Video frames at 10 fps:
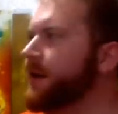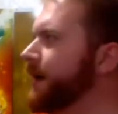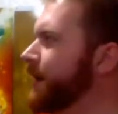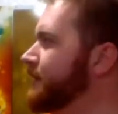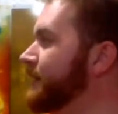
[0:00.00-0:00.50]

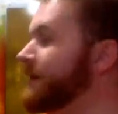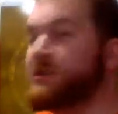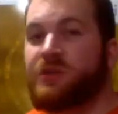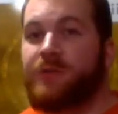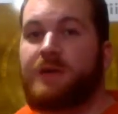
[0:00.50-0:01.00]
And it
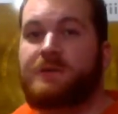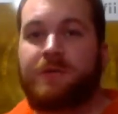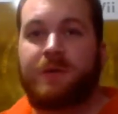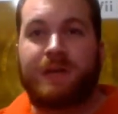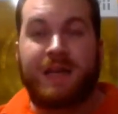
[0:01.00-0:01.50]
is
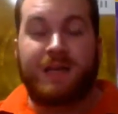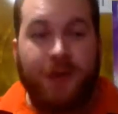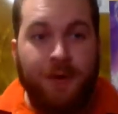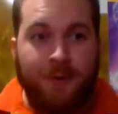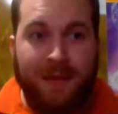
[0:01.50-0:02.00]
2014. You
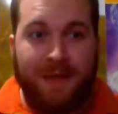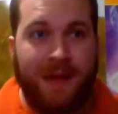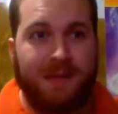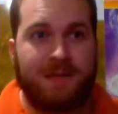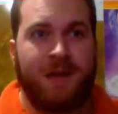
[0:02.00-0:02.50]
know how great
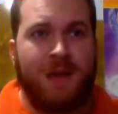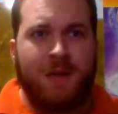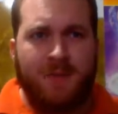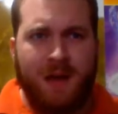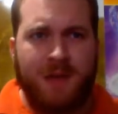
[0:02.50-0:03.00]
that is?
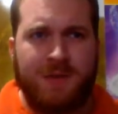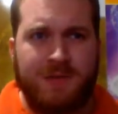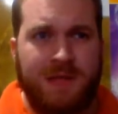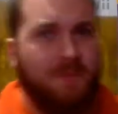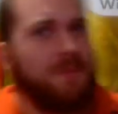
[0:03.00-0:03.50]
We got new
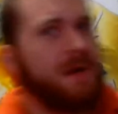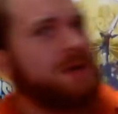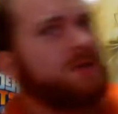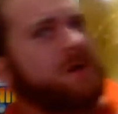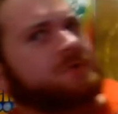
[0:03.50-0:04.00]
stuff. We got a
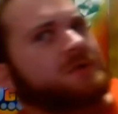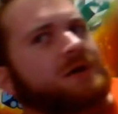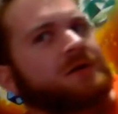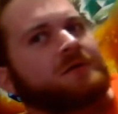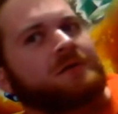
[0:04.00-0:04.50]
new poster.